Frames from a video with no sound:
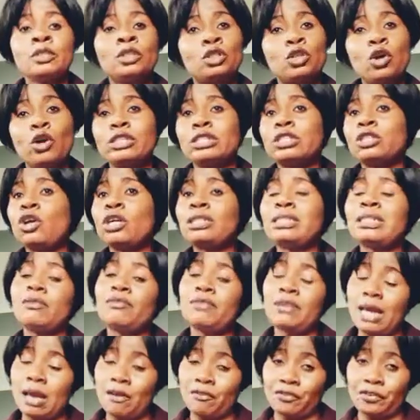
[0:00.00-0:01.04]
So it's not
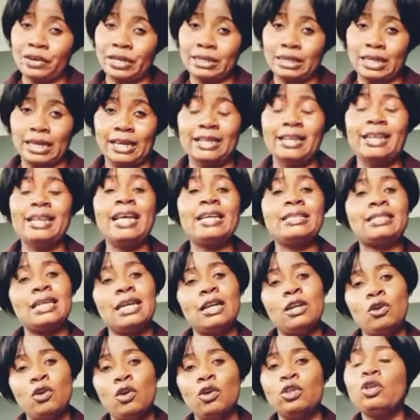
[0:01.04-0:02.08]
even everything, let
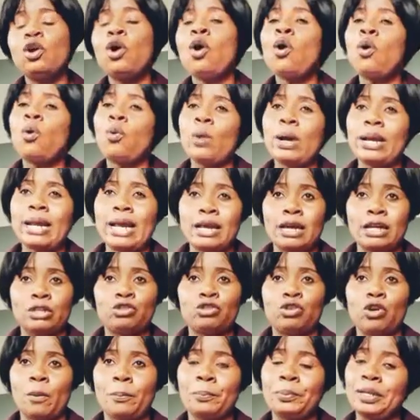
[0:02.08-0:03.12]
alone whether
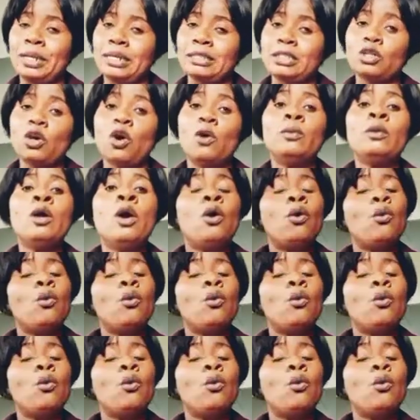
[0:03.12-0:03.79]
you're dropping it. So